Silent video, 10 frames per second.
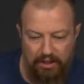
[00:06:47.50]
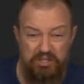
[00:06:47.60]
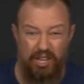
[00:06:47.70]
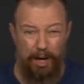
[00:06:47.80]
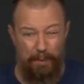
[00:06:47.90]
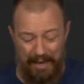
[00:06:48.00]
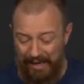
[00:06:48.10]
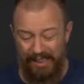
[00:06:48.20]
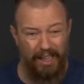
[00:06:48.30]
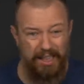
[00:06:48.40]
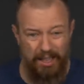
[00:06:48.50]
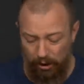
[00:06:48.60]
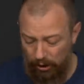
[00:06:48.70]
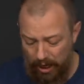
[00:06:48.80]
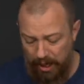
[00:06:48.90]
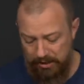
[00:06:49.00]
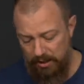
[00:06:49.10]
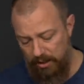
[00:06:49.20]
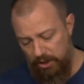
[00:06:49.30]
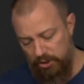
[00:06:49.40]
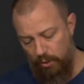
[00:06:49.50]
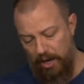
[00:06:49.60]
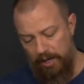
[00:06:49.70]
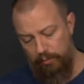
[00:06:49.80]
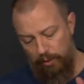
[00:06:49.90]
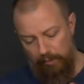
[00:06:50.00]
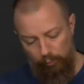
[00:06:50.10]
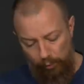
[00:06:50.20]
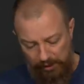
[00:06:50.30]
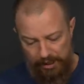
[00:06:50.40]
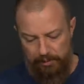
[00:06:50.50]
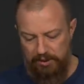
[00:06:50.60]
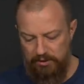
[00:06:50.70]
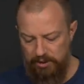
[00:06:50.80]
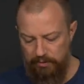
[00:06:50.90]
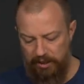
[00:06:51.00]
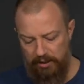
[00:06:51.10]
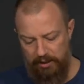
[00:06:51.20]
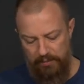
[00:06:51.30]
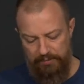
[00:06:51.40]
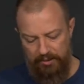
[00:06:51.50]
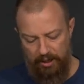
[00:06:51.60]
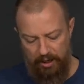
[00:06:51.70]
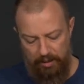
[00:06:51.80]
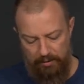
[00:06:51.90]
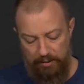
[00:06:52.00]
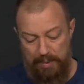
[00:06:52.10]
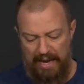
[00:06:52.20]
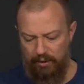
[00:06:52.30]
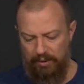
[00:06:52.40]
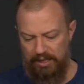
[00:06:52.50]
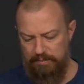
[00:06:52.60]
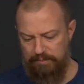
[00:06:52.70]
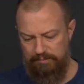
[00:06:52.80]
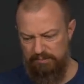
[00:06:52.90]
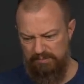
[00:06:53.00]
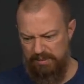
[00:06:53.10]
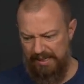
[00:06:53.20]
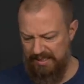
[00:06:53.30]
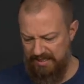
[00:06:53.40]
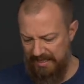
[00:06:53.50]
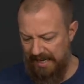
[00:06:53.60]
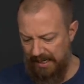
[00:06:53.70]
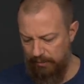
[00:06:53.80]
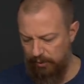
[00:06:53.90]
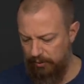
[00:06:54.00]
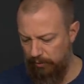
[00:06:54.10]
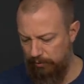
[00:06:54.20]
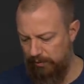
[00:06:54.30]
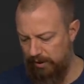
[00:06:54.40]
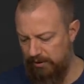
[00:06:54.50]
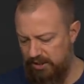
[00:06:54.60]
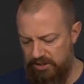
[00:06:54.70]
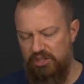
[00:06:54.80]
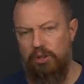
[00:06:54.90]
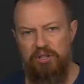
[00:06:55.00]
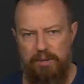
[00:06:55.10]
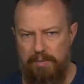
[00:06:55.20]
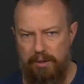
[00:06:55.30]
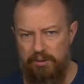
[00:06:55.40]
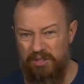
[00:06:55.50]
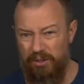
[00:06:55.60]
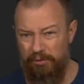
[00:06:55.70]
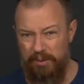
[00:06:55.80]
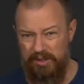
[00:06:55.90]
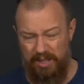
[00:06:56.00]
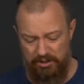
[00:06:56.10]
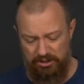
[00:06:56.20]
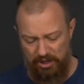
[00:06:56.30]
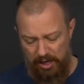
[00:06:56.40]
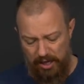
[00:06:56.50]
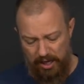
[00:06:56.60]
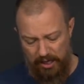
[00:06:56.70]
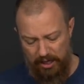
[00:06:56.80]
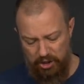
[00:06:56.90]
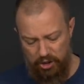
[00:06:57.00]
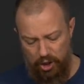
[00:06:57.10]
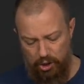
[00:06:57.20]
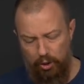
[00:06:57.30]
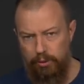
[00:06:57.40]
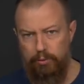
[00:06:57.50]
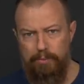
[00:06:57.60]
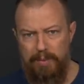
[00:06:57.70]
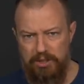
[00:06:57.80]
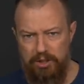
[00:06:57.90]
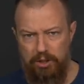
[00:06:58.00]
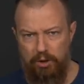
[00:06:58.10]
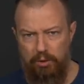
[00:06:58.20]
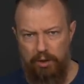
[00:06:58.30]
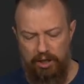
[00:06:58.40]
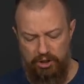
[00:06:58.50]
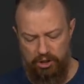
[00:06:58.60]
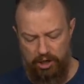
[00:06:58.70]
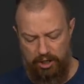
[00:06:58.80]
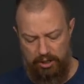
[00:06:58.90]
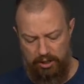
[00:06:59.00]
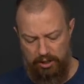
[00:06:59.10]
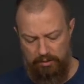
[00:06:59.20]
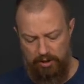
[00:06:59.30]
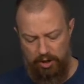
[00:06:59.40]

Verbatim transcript: setup, and I like it a lot. So I am really pleased with this mic. Uh, the battery has been insane. I put this is still the same battery it's in there from the tests, and I shot all through Mexico. I shot uh,